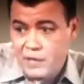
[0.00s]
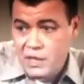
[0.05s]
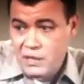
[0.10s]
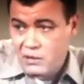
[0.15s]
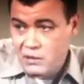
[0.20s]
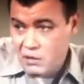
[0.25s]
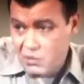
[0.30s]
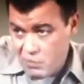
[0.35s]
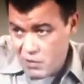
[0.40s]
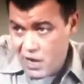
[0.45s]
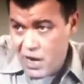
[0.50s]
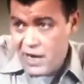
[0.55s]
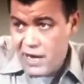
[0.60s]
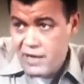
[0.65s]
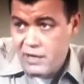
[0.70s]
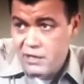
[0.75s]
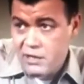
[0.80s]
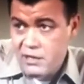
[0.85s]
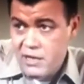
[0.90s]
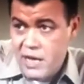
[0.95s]
That's
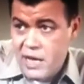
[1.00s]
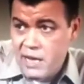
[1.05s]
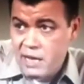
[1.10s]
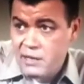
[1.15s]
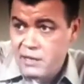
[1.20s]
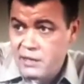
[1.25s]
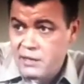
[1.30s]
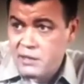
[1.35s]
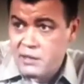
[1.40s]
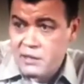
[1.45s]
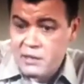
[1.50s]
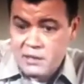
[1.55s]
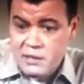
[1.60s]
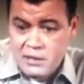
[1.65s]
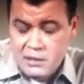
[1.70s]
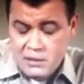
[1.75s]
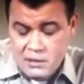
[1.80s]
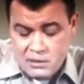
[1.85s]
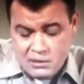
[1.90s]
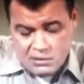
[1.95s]
goodbye in Italian.
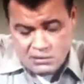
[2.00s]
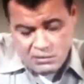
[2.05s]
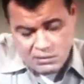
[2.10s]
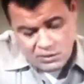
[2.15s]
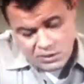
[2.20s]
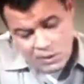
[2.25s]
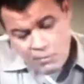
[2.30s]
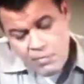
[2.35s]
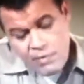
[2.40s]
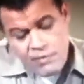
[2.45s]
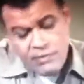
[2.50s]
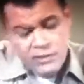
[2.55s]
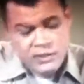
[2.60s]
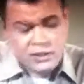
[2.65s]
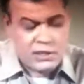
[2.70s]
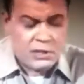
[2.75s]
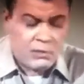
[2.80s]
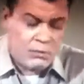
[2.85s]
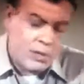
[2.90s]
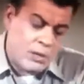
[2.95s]
Some of
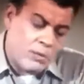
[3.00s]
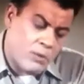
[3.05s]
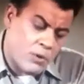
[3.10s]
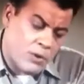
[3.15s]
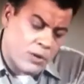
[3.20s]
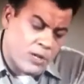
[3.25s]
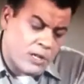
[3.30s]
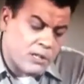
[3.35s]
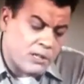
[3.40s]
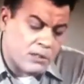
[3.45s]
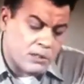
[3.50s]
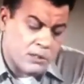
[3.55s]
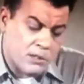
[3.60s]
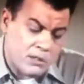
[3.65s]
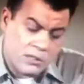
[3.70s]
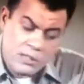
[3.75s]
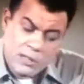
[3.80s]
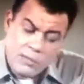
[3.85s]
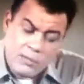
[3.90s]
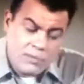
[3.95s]
us can be Marines
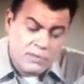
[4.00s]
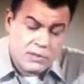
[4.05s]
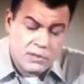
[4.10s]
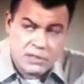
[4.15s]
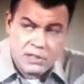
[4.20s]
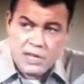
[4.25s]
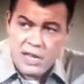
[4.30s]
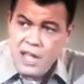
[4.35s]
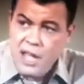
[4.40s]
and some of us